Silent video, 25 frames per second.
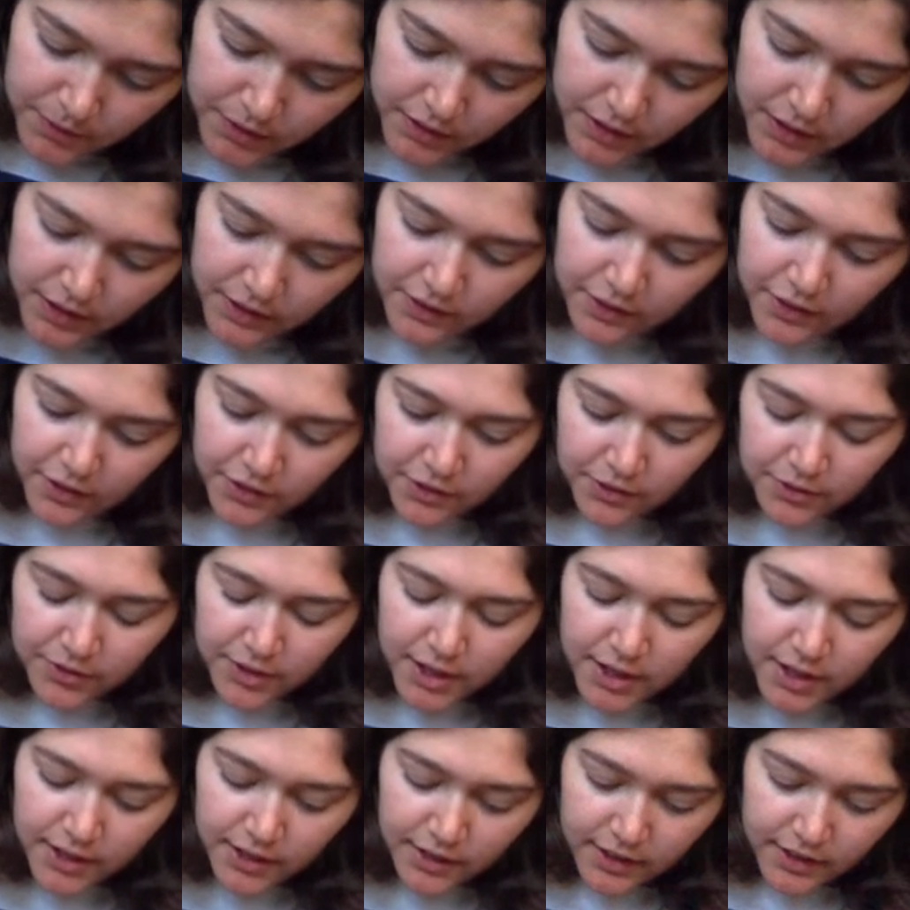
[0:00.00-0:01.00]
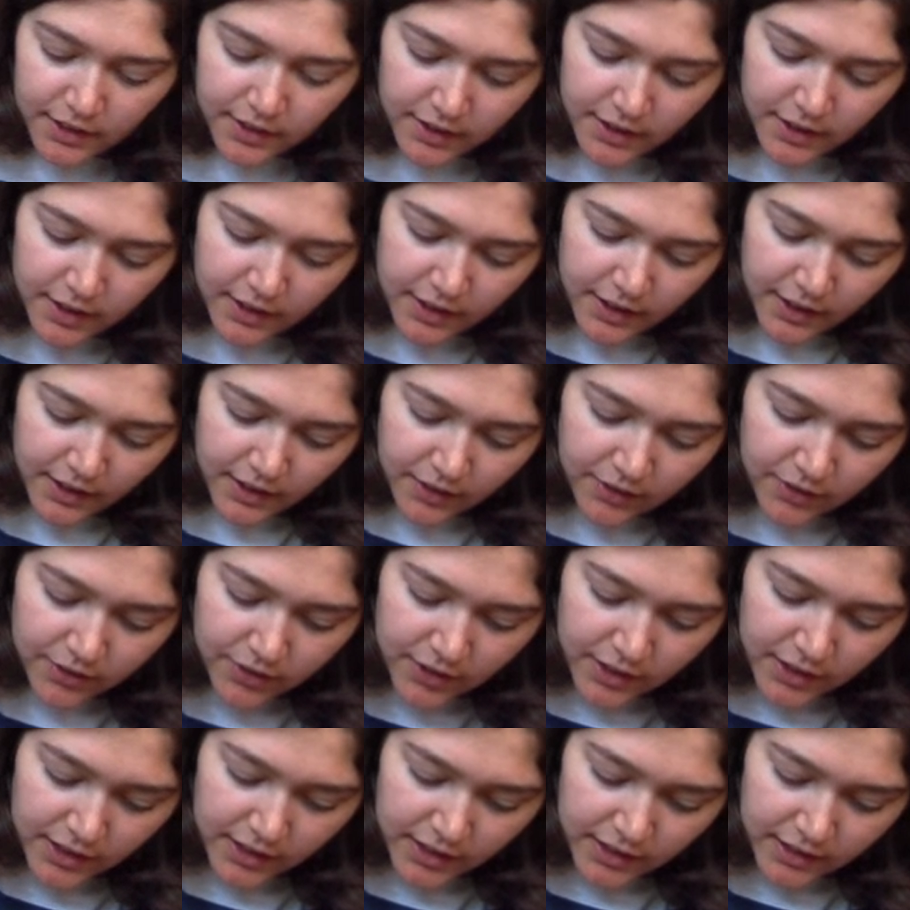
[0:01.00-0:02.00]
6 on the right, and then I have
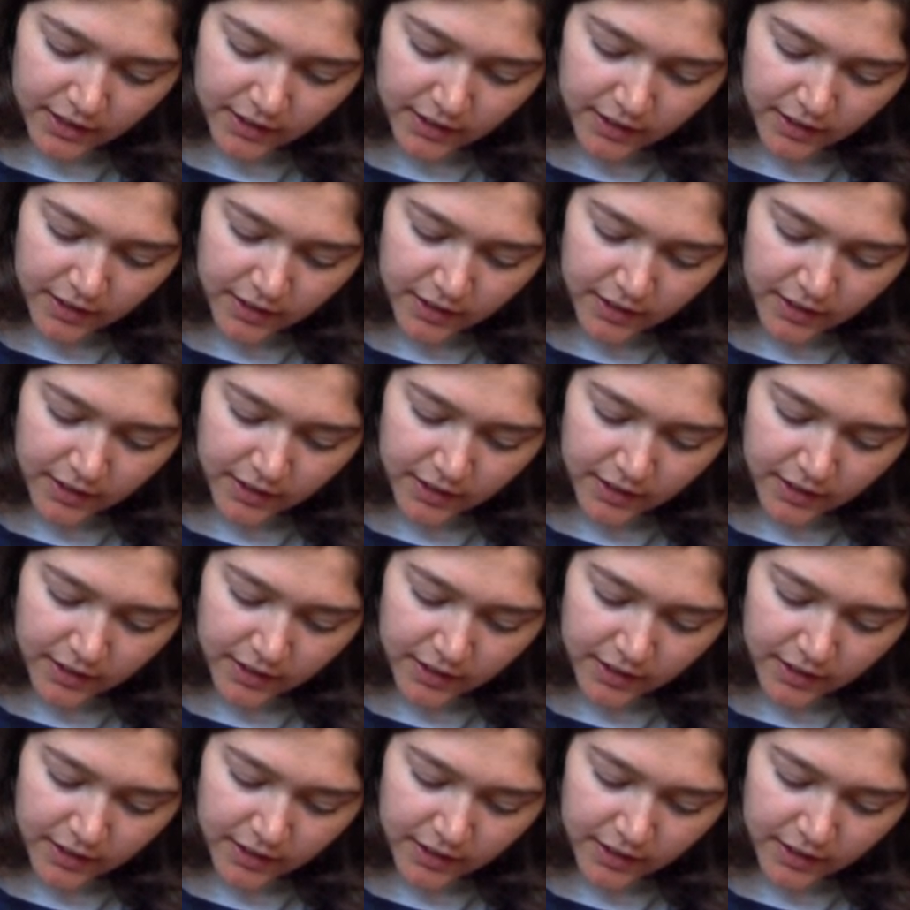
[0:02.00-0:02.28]
6